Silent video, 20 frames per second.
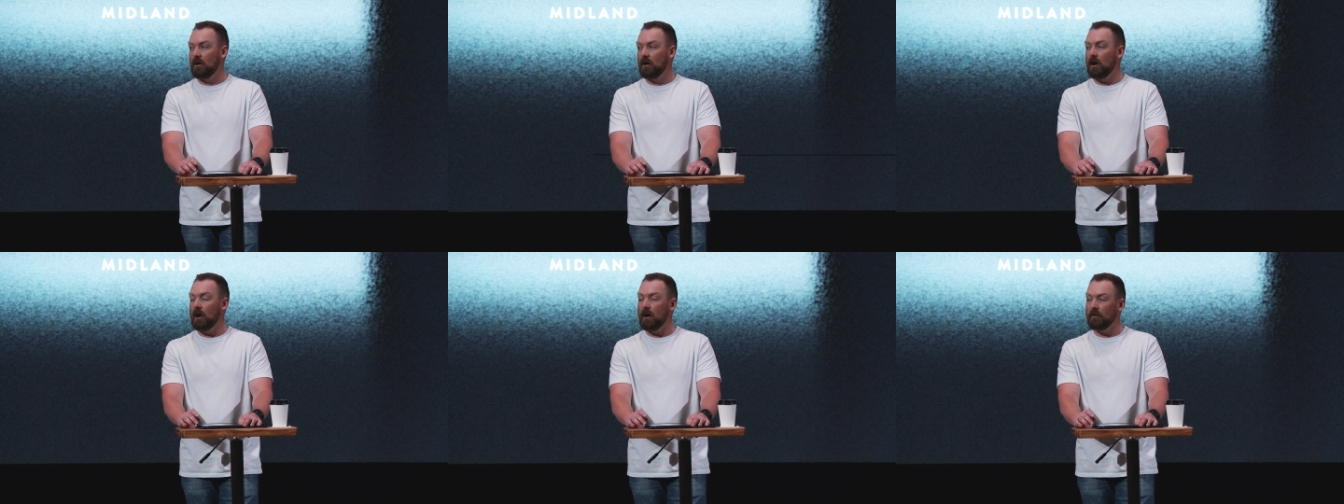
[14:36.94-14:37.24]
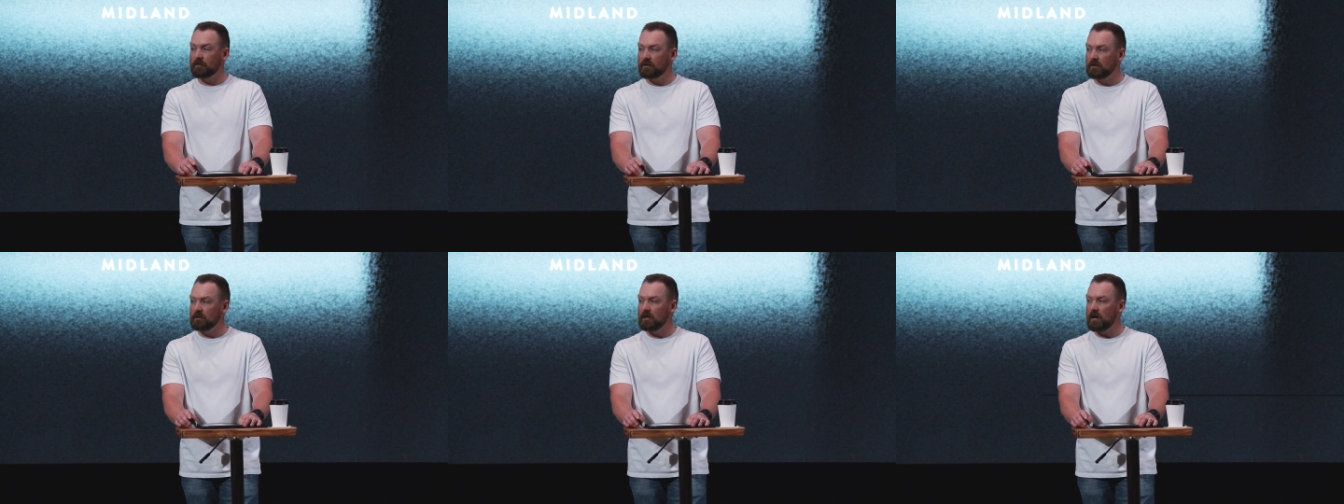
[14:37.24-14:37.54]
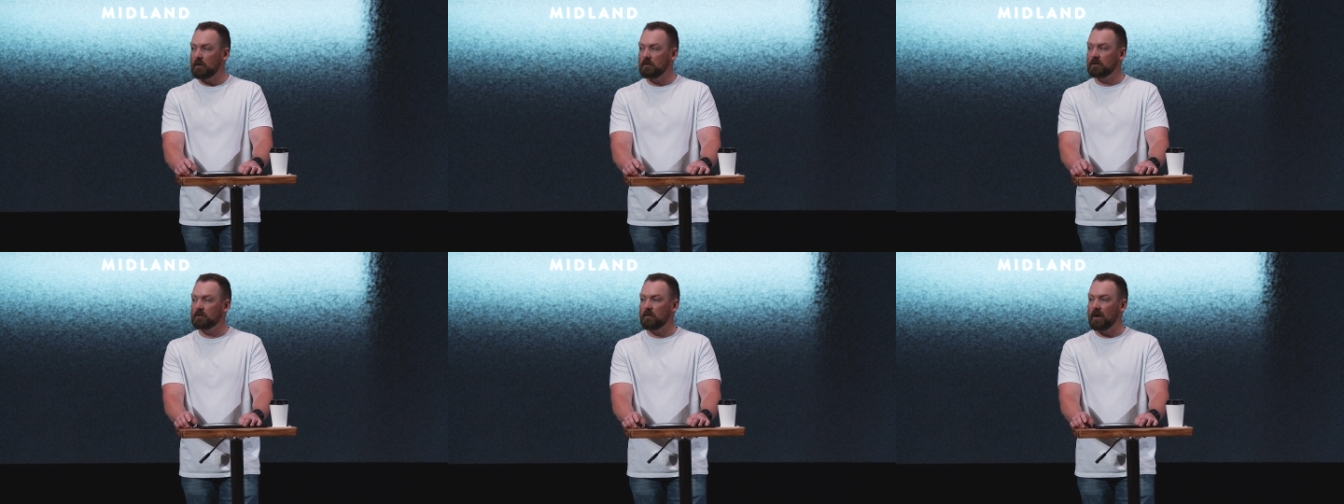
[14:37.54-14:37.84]

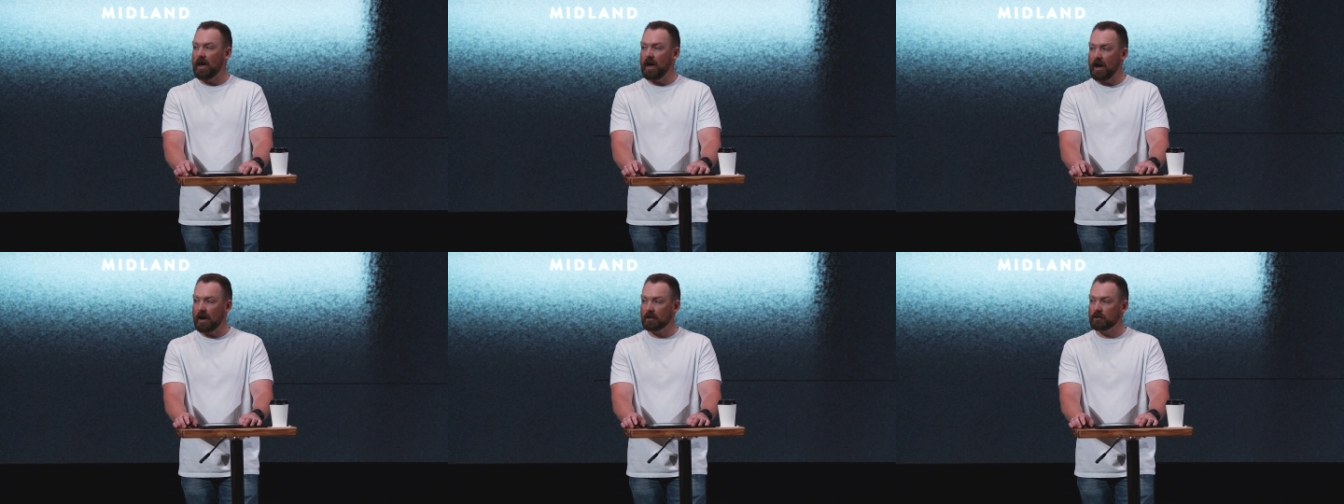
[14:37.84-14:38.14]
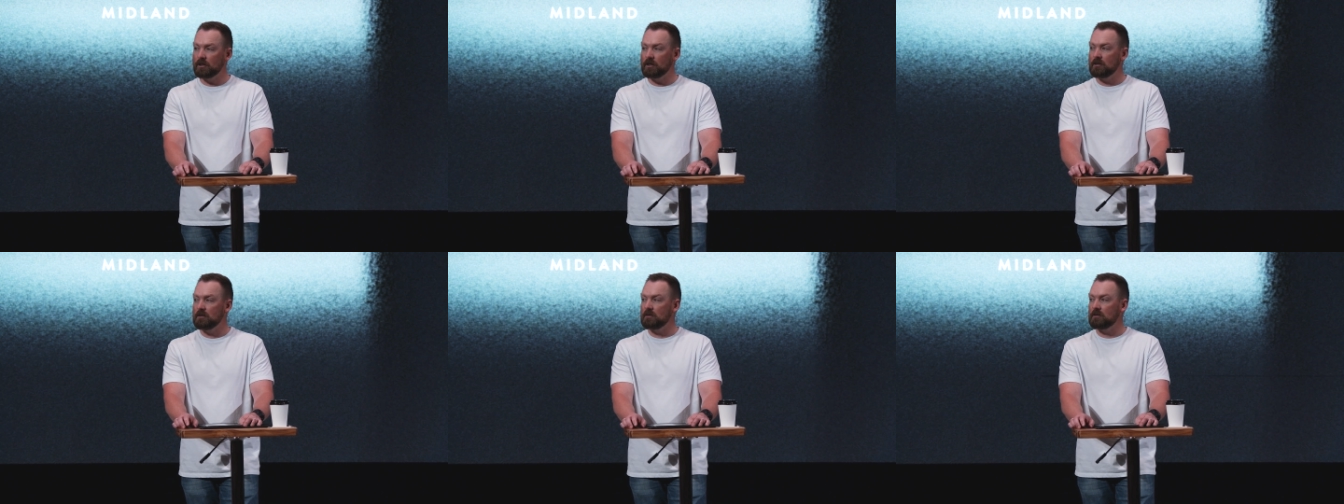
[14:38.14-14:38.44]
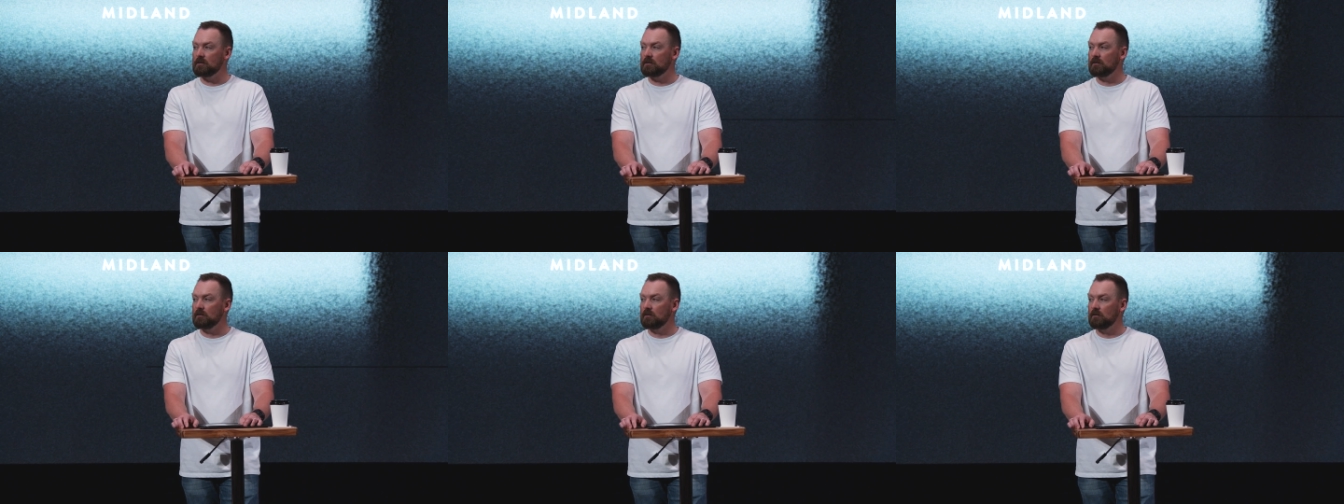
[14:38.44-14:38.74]
Oftentimes, my
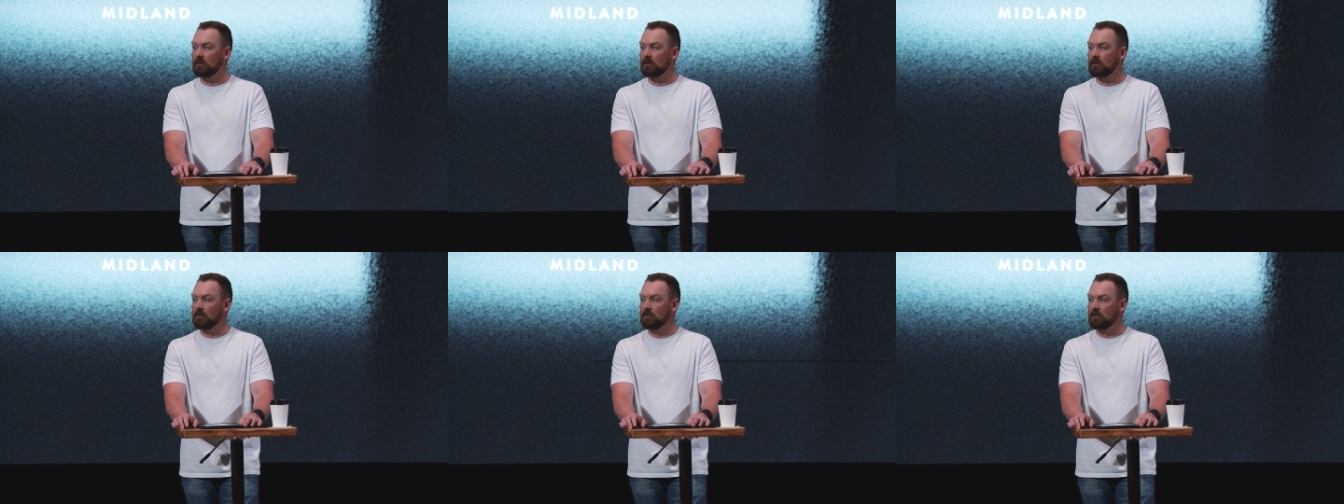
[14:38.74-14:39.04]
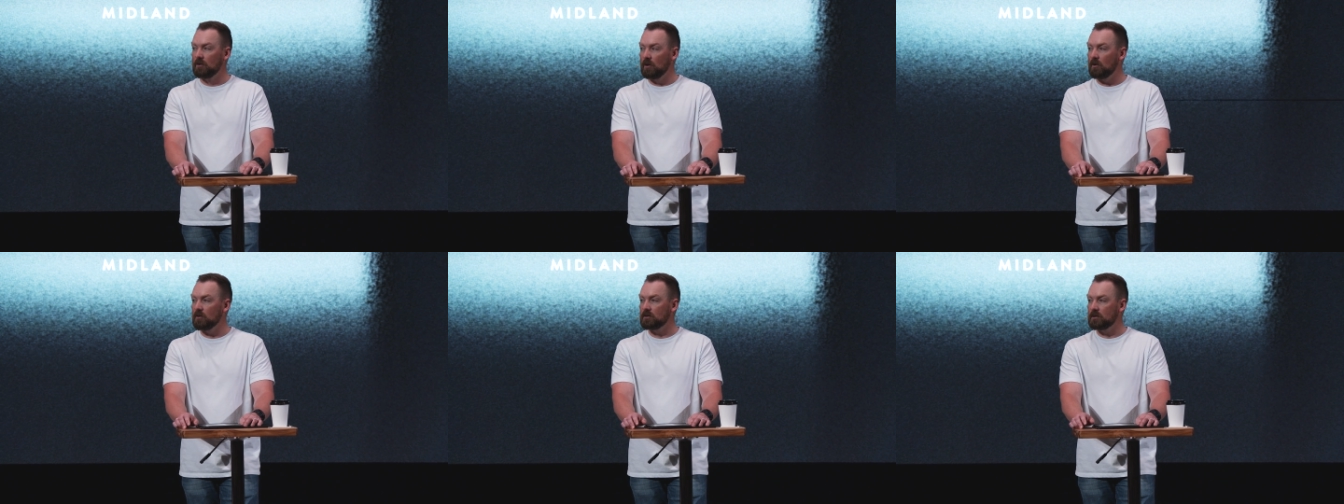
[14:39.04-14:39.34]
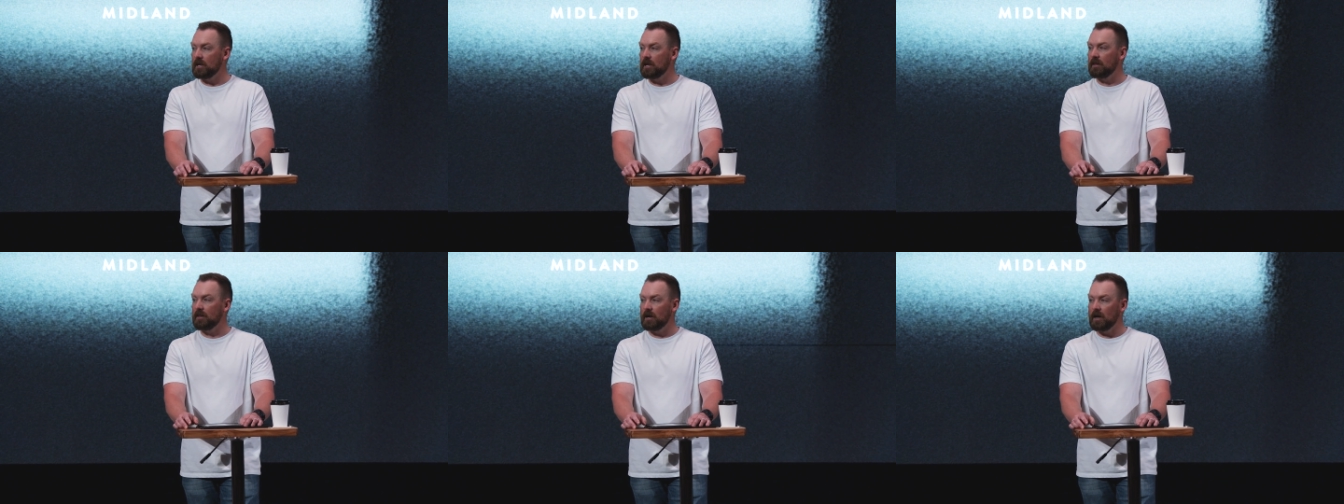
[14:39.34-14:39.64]
actions don't
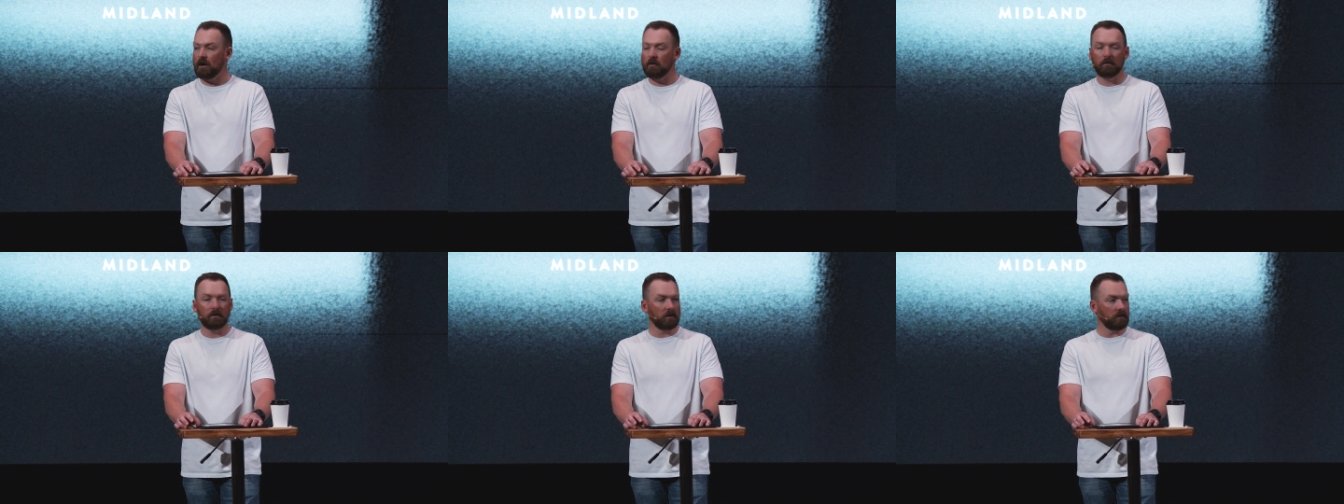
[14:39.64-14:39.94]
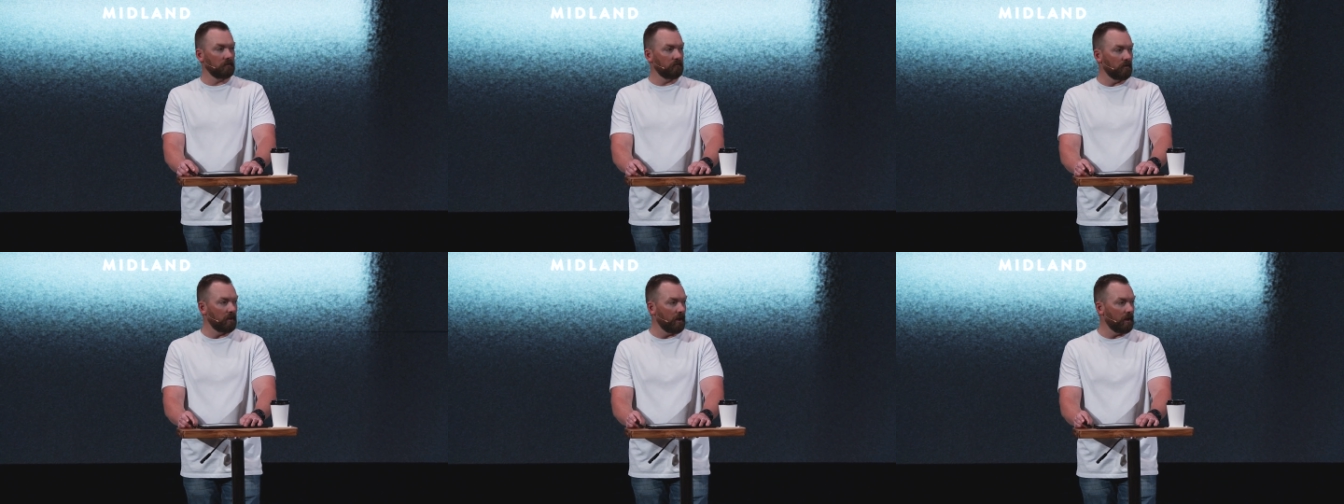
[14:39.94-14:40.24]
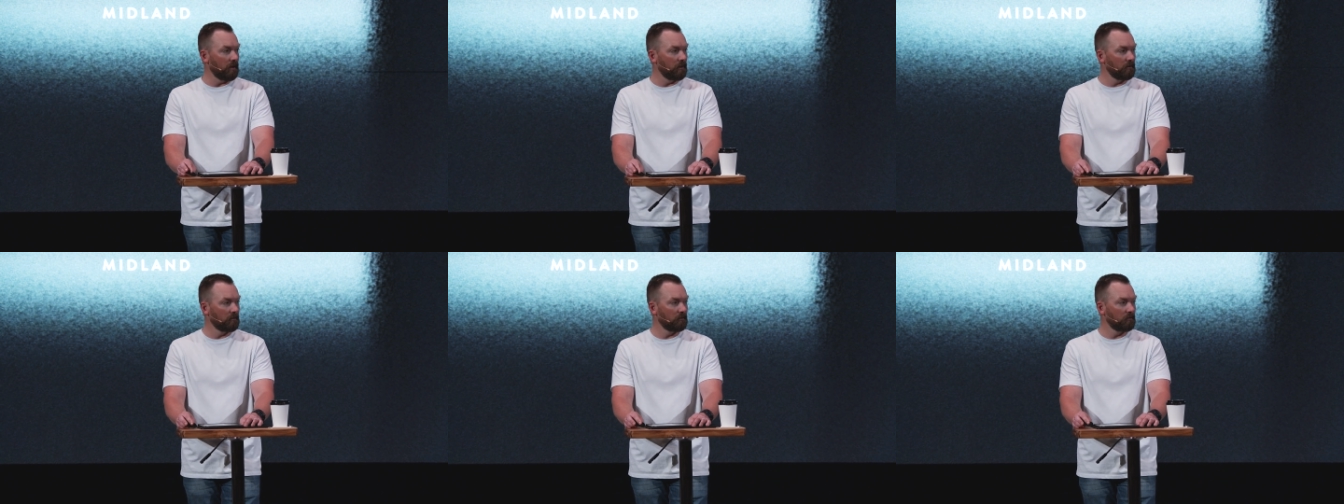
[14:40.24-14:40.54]
say that I believe that.